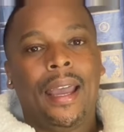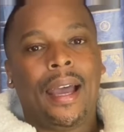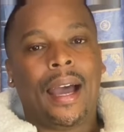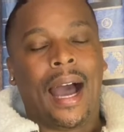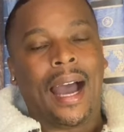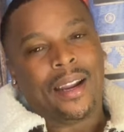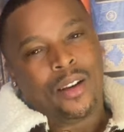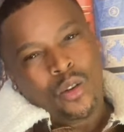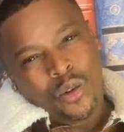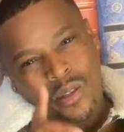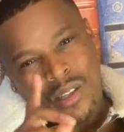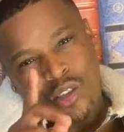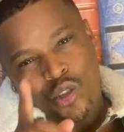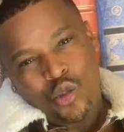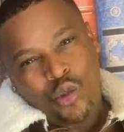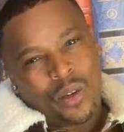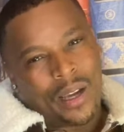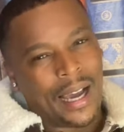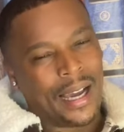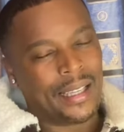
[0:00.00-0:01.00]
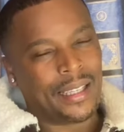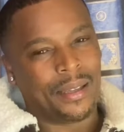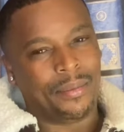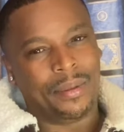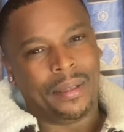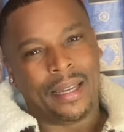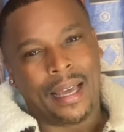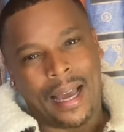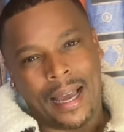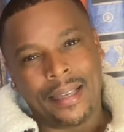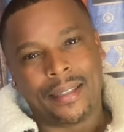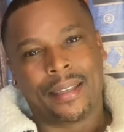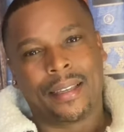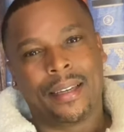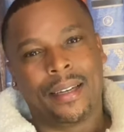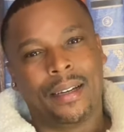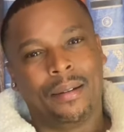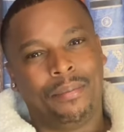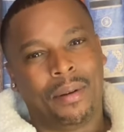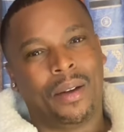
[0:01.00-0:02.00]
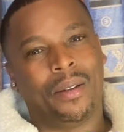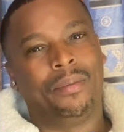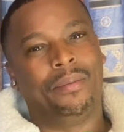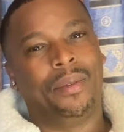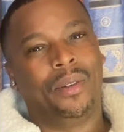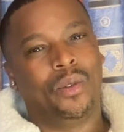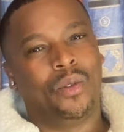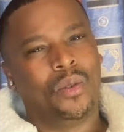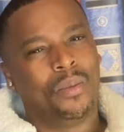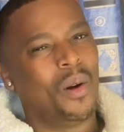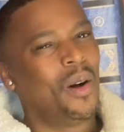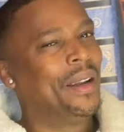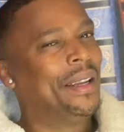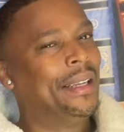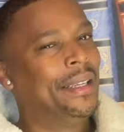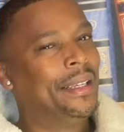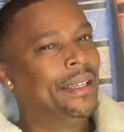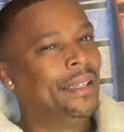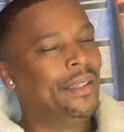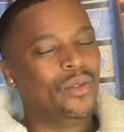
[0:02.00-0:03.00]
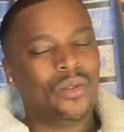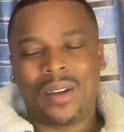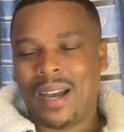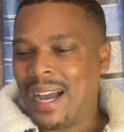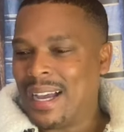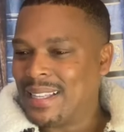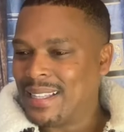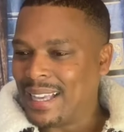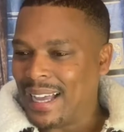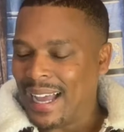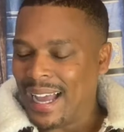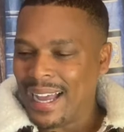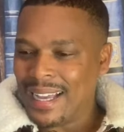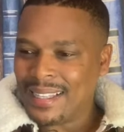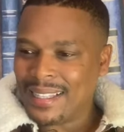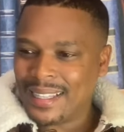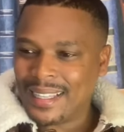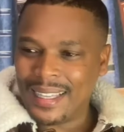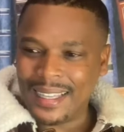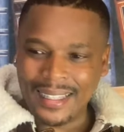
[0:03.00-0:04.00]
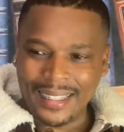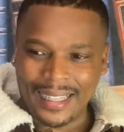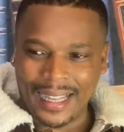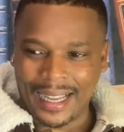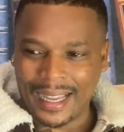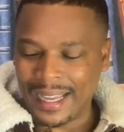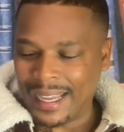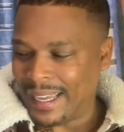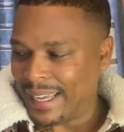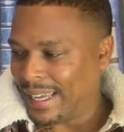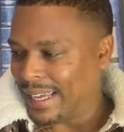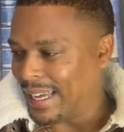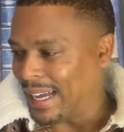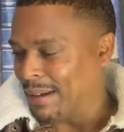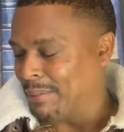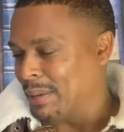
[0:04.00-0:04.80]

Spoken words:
I noticed you guys have been asking about me. Come on. You guys are asking there.